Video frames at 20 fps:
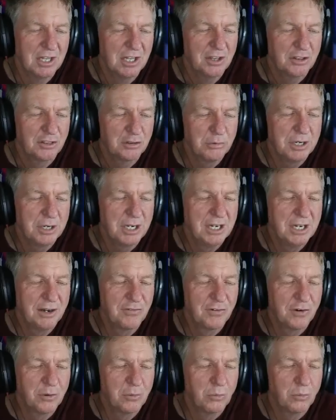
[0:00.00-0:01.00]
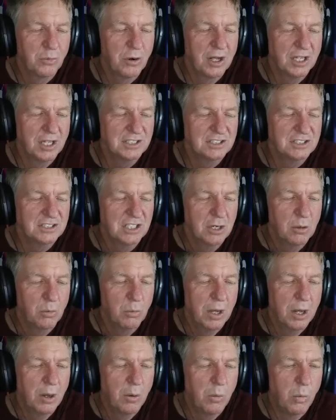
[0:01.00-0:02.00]
Three different runs.
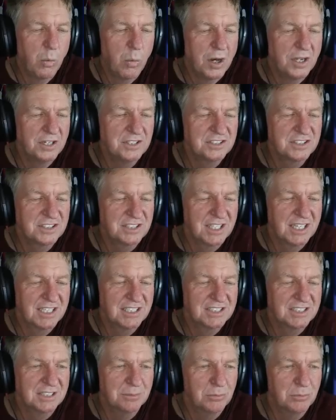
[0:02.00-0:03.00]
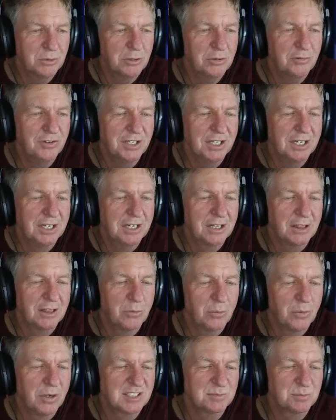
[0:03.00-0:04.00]
Well, one says it moving into the
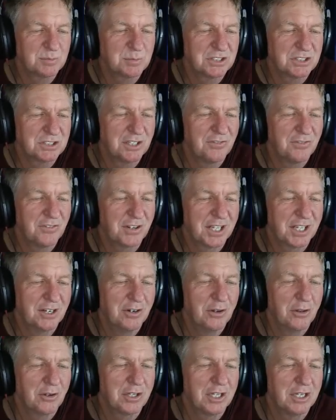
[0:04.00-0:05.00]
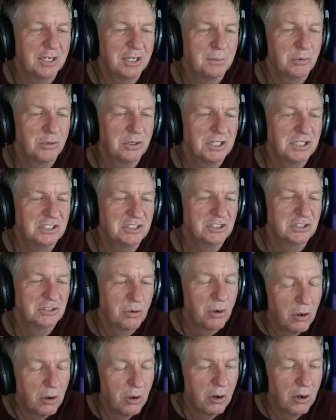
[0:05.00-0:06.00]
West Pacific and looking pretty
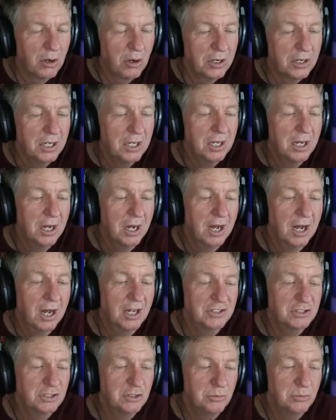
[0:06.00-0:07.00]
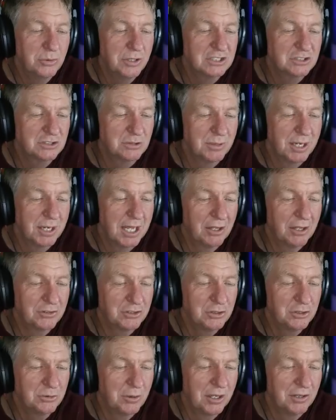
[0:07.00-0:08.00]
strong uh, two weeks from now.
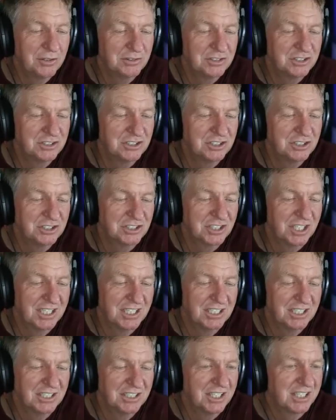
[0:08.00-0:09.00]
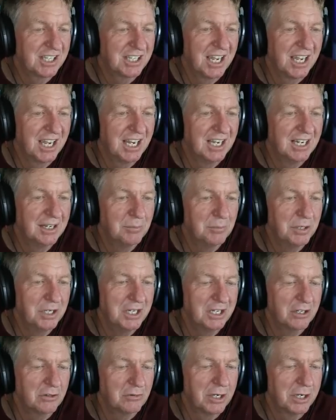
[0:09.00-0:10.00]
Two others just saying it decaying and
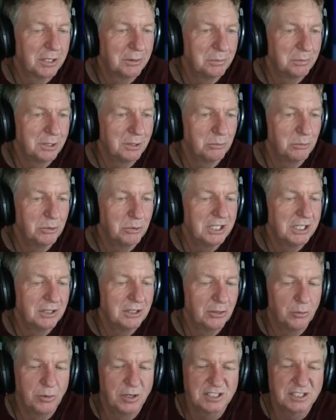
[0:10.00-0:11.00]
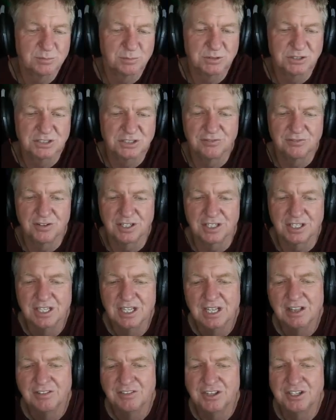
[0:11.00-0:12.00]
being incredibly weak in the West Pacific.
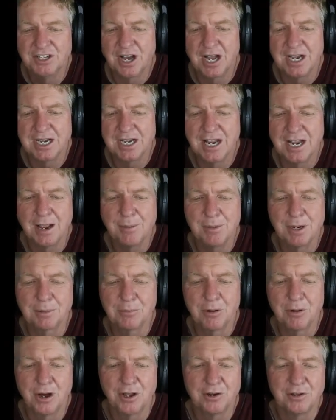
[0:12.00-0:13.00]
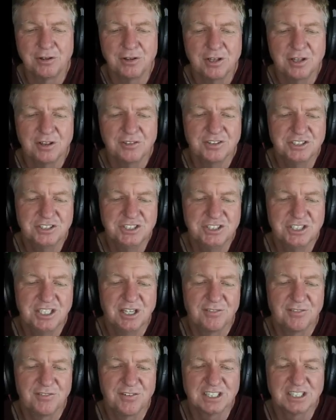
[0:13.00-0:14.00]
The dynamic model, the
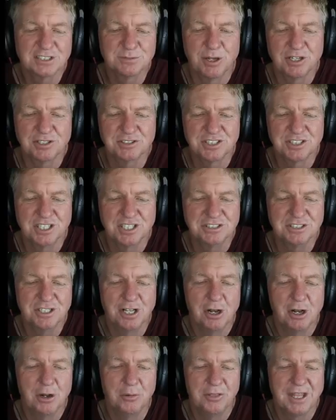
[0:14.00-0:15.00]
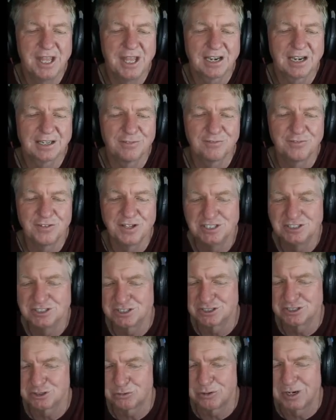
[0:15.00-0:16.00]
GFS model, says no, the active phase
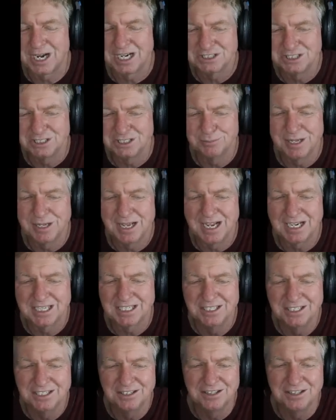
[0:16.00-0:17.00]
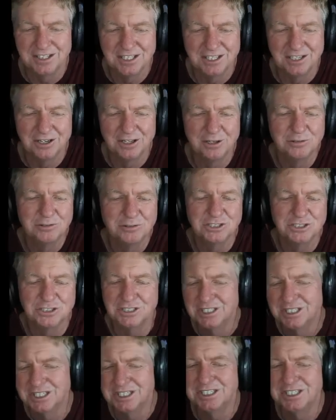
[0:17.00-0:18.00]
just crashing back into the
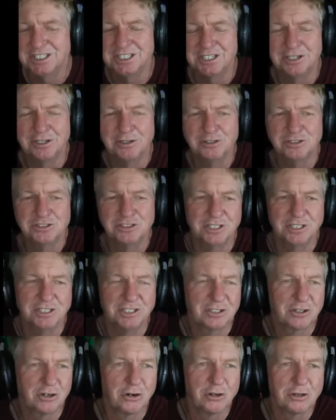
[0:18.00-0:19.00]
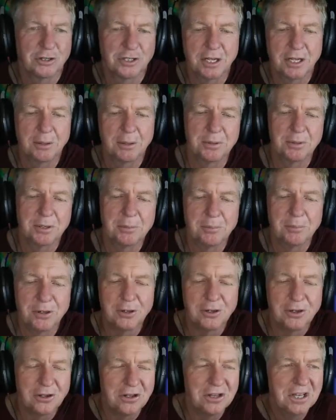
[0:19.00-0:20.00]
Indian Ocean and curling up in a
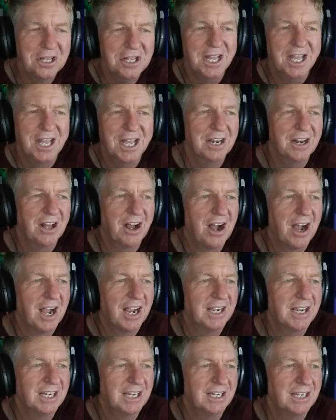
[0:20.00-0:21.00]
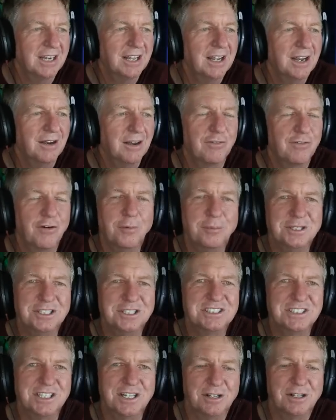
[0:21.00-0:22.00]
ball and hiding from
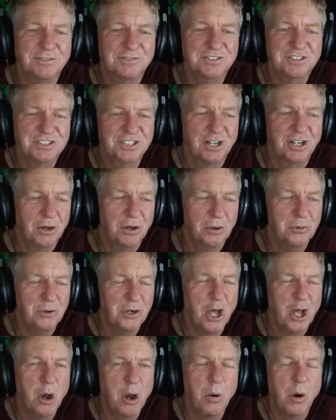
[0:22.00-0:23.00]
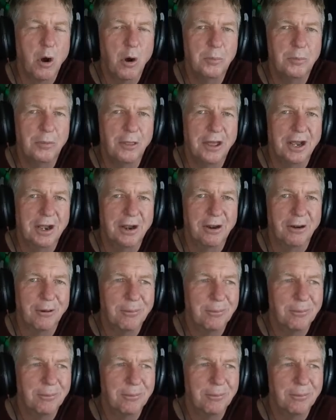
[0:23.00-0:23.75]
itself. So no hope there.